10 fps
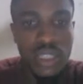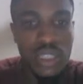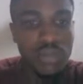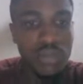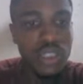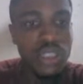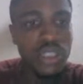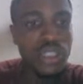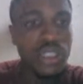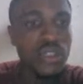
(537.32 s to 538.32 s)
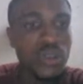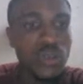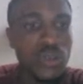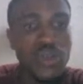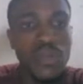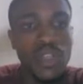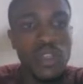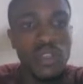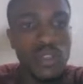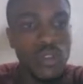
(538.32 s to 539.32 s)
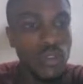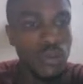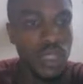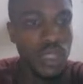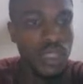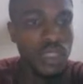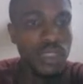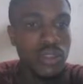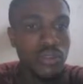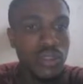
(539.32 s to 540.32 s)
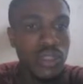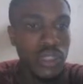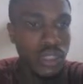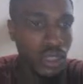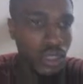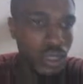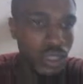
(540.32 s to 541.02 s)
page here. So you're going to be greeted with this